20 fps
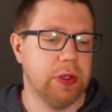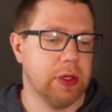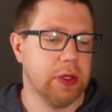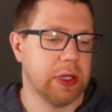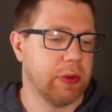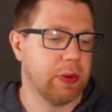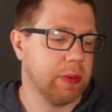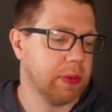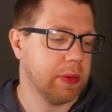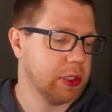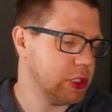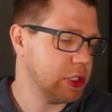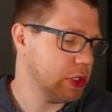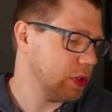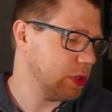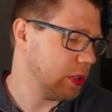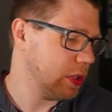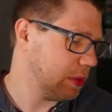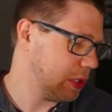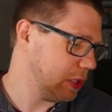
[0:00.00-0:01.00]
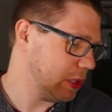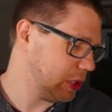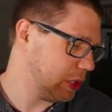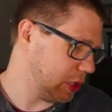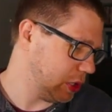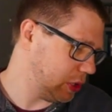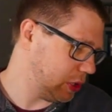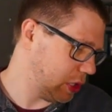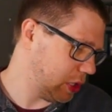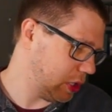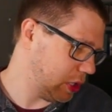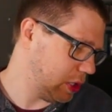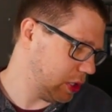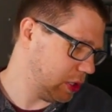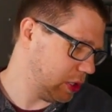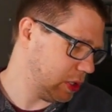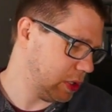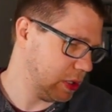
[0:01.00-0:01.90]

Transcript: Okay, what I'm going to do, I'm just going to turn